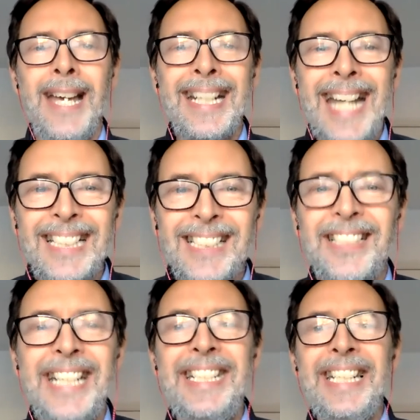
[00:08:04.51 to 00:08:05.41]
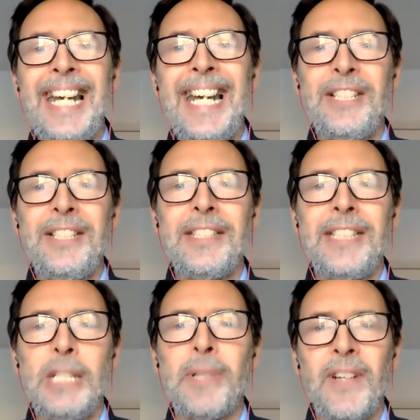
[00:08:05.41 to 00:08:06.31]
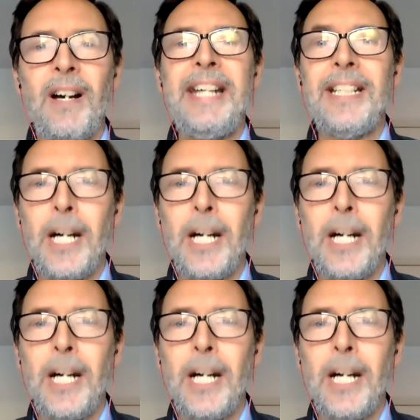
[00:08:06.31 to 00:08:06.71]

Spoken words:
Can accrediting agencies provide